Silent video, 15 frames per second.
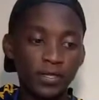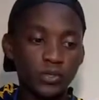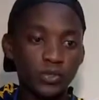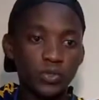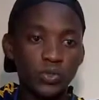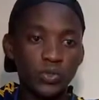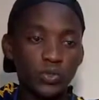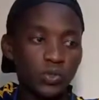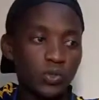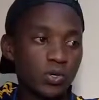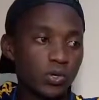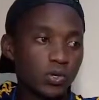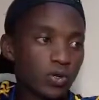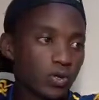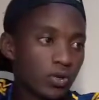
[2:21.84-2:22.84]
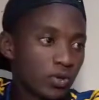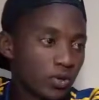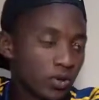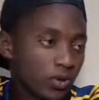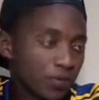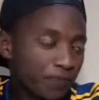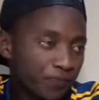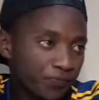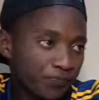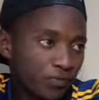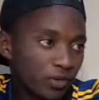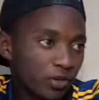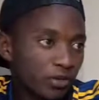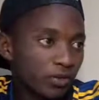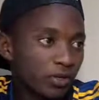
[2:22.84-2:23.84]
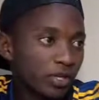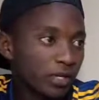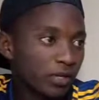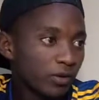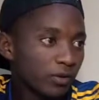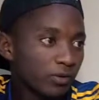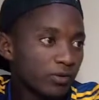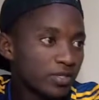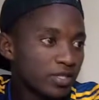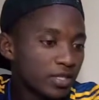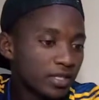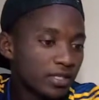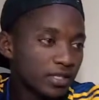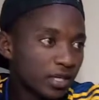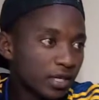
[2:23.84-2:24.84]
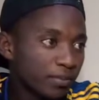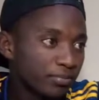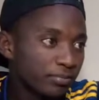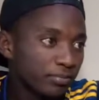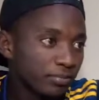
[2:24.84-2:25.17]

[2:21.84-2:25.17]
So you click on setup.